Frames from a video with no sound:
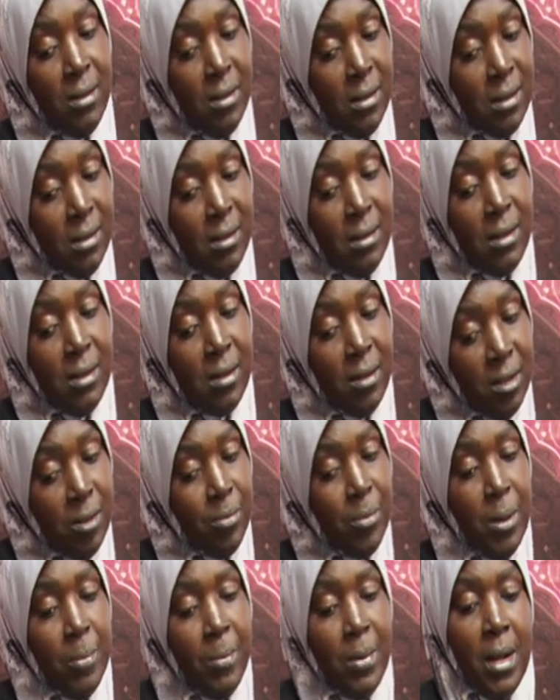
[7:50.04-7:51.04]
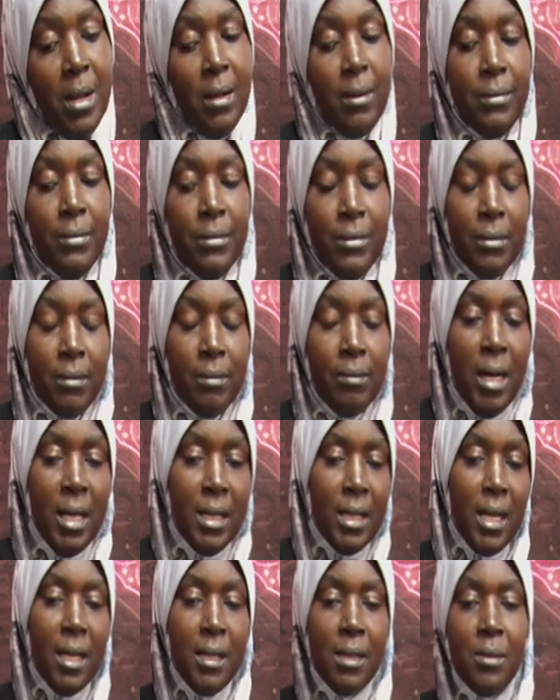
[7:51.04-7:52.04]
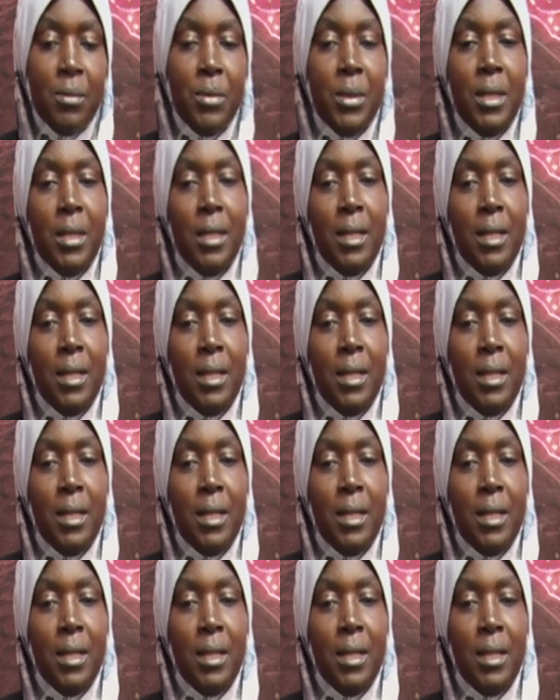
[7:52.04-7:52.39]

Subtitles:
It's not proper. Much as we, you